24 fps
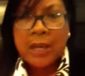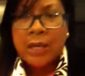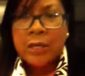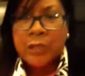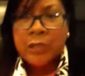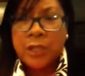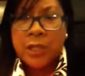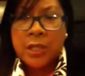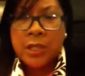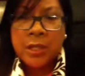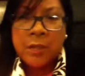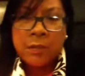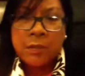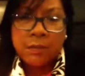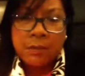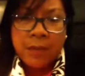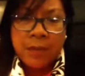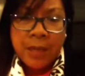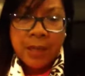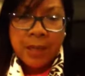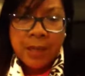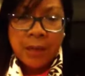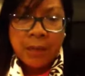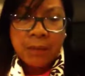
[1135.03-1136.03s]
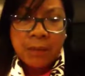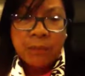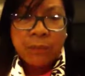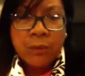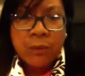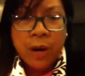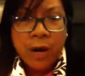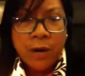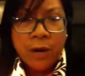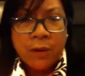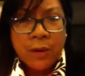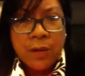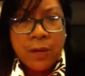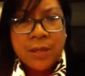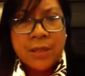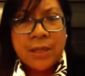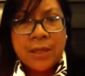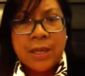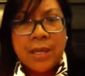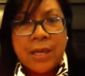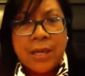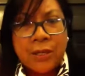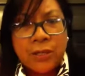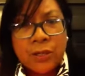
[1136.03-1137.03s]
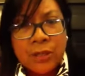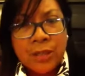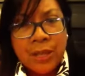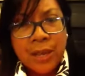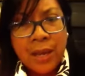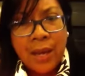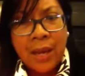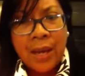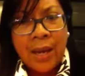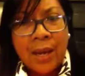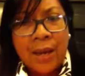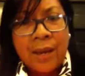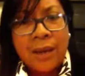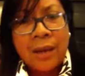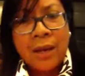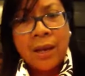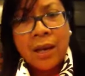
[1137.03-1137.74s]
she's making progress each day.